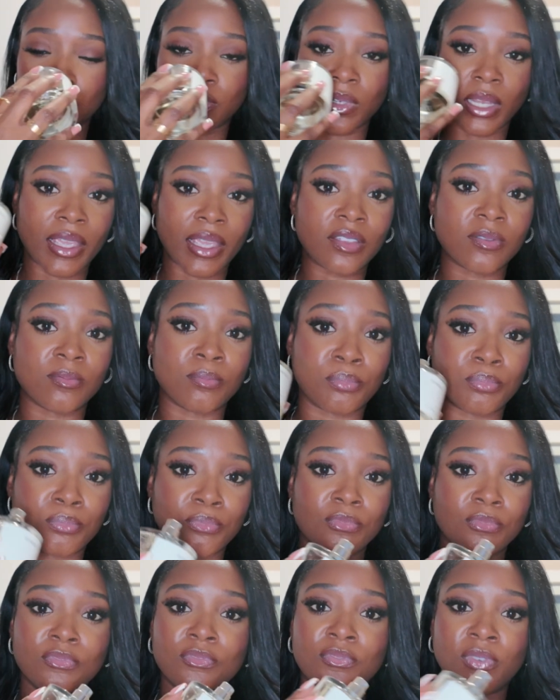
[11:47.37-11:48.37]
Like,
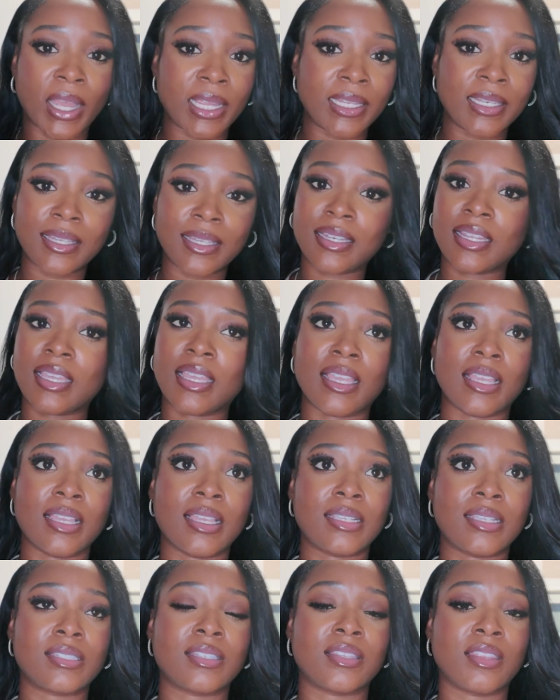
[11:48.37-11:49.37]
violet
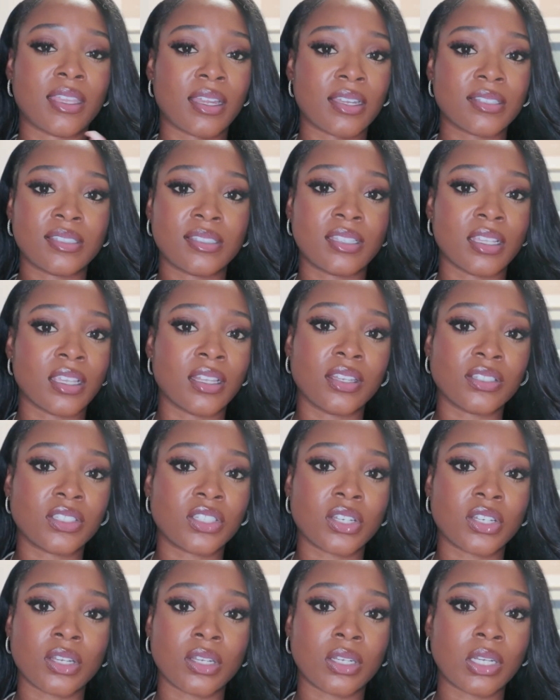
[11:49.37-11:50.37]
is their
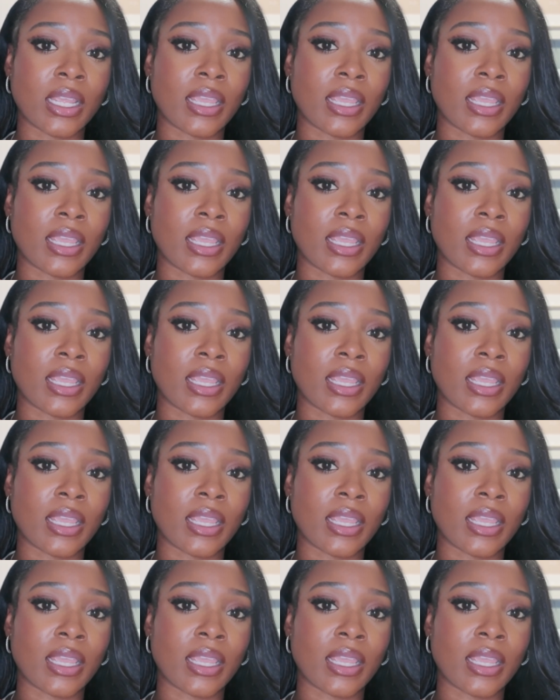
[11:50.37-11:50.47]
signature,